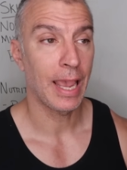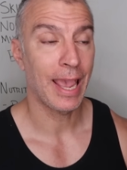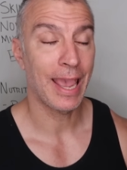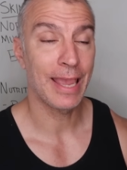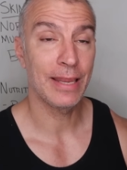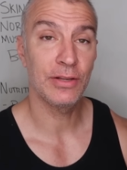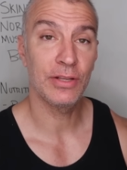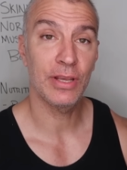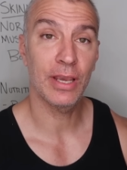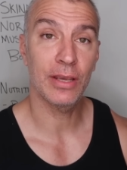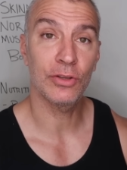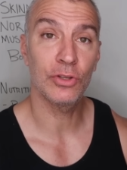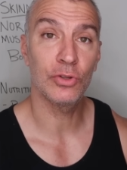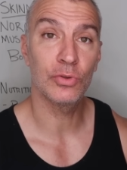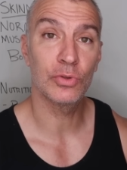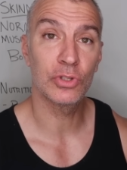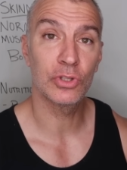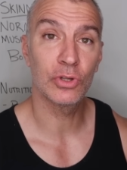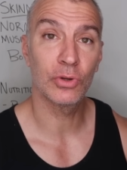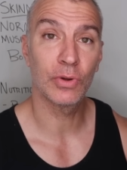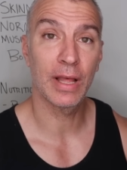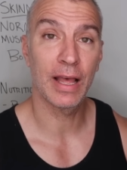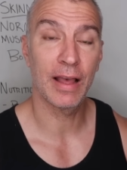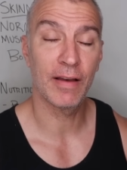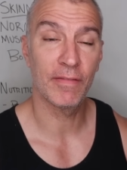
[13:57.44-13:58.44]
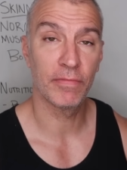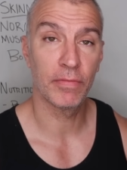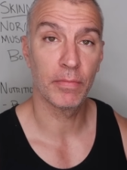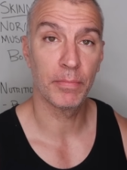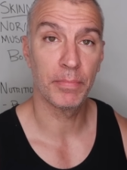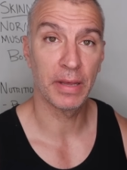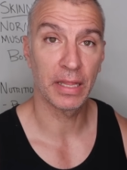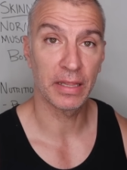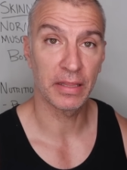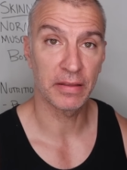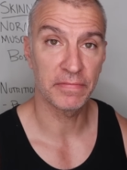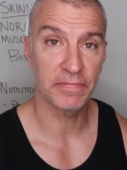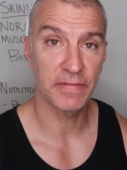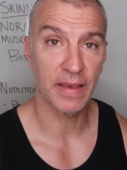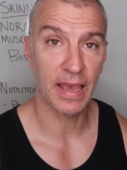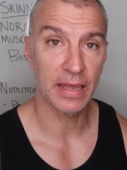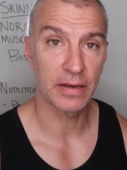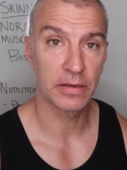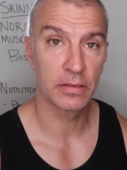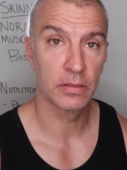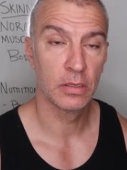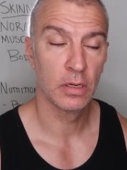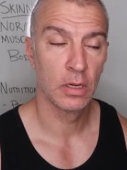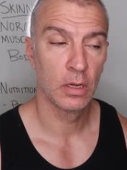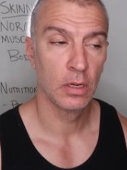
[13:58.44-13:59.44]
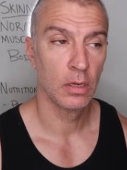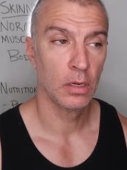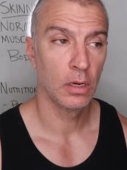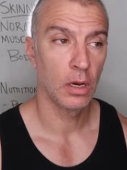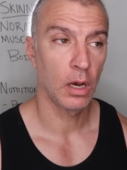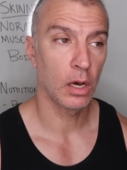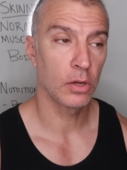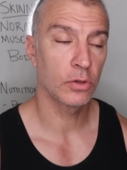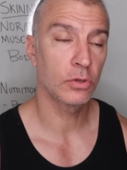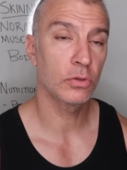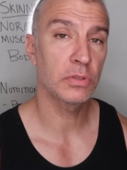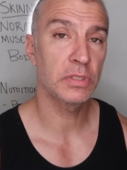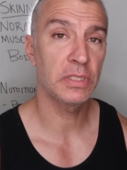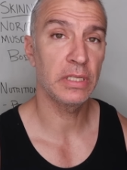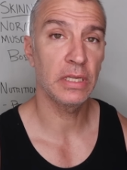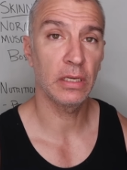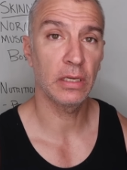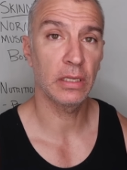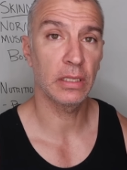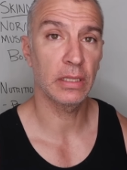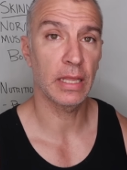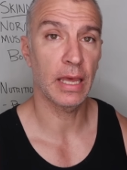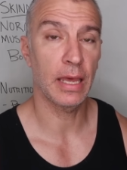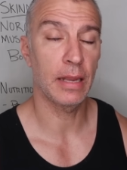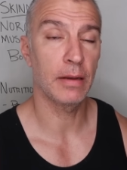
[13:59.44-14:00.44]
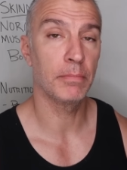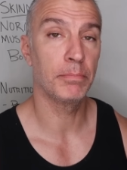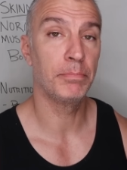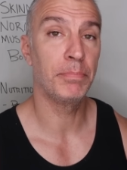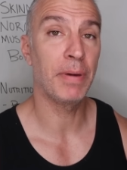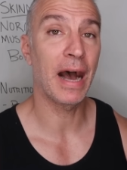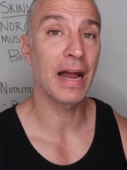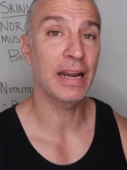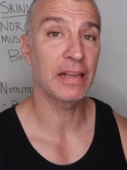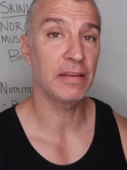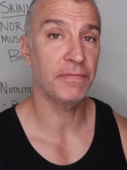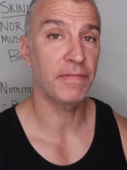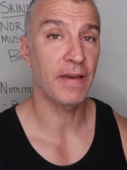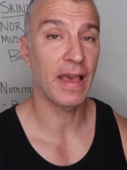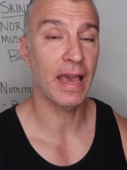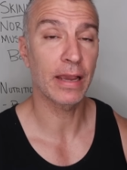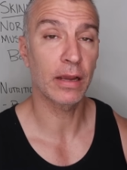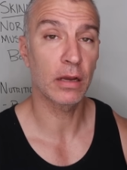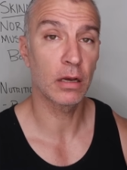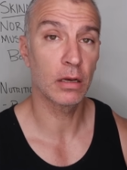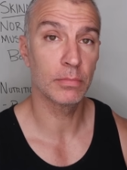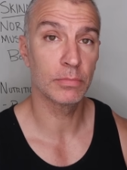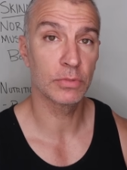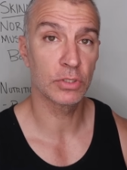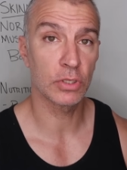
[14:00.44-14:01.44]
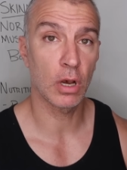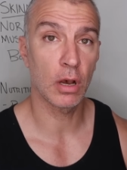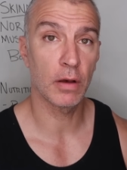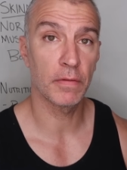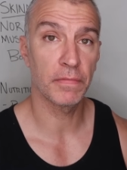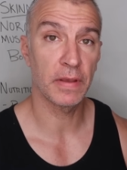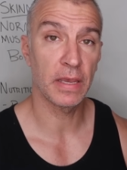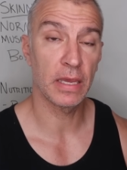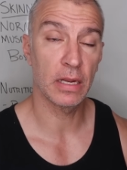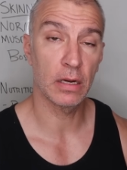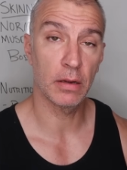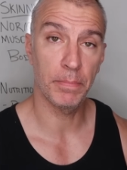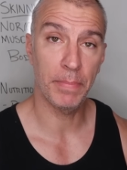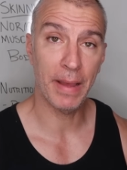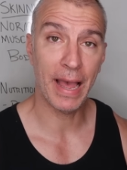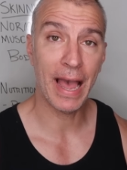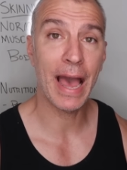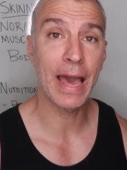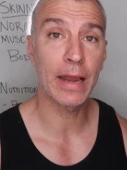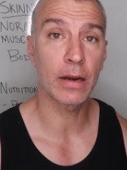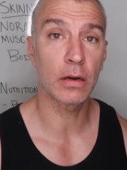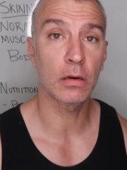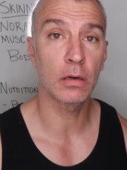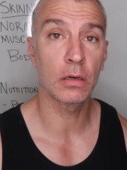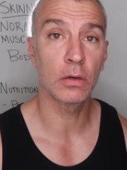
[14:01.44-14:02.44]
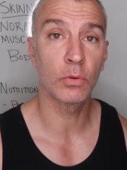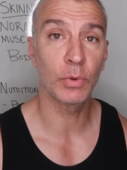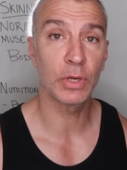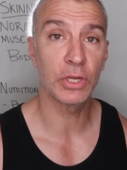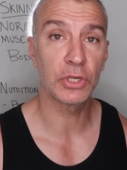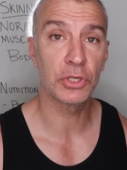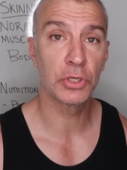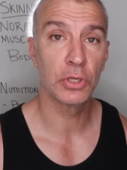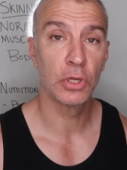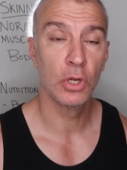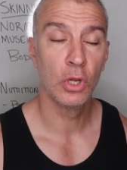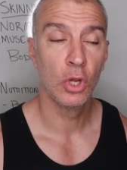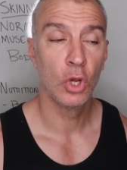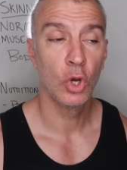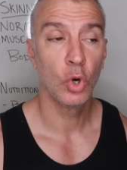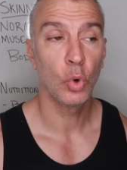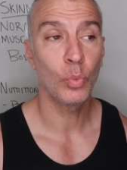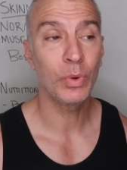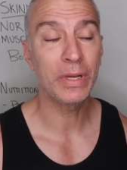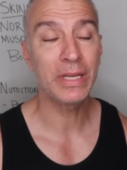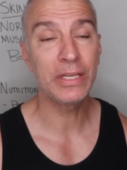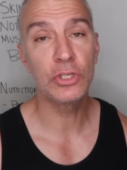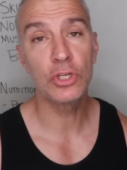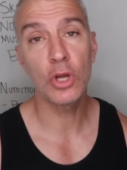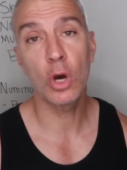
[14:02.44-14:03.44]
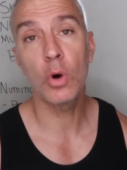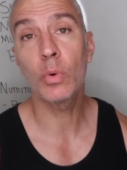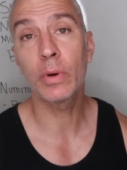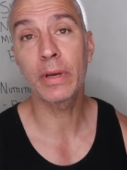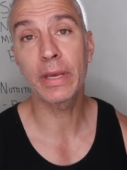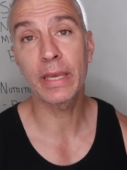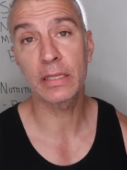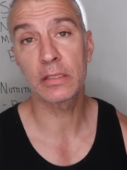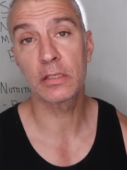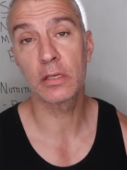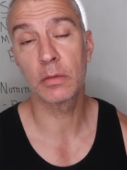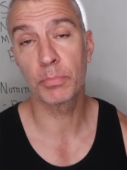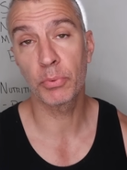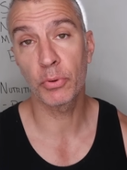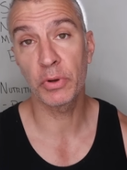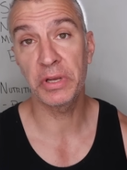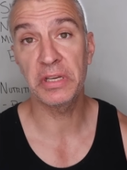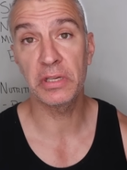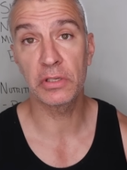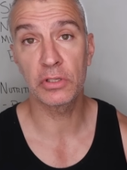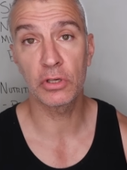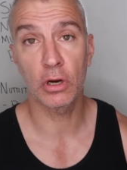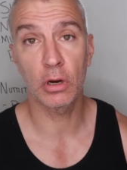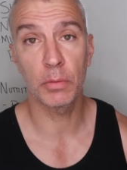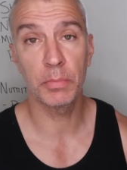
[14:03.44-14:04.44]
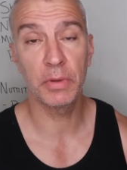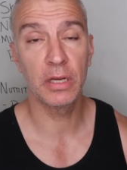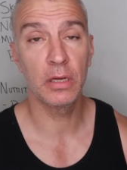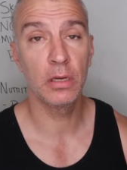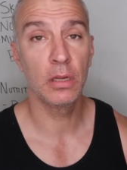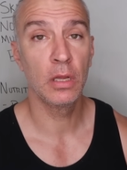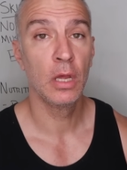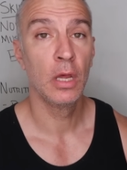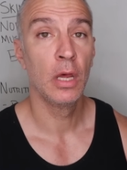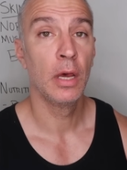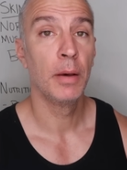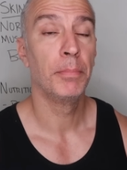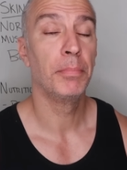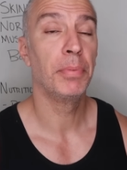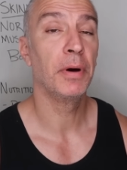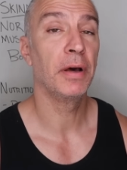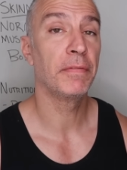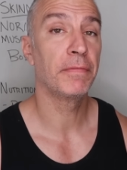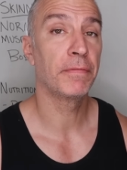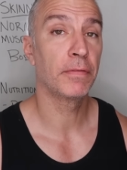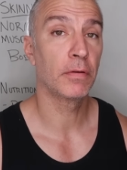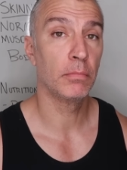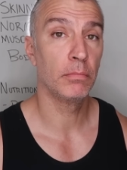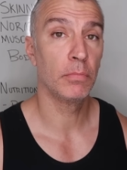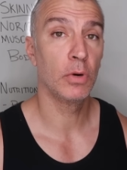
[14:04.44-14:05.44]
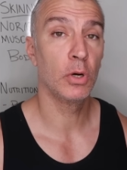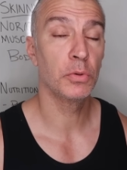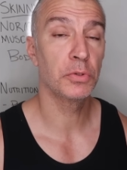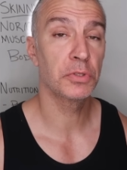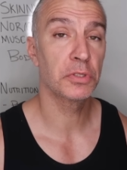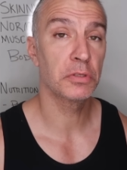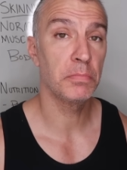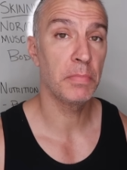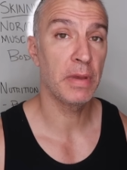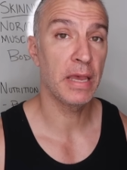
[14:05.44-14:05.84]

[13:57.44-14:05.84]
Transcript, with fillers: and yet you still have belly fat Understanding that body fat comes off in a pattern which we don't get to predetermine, but for most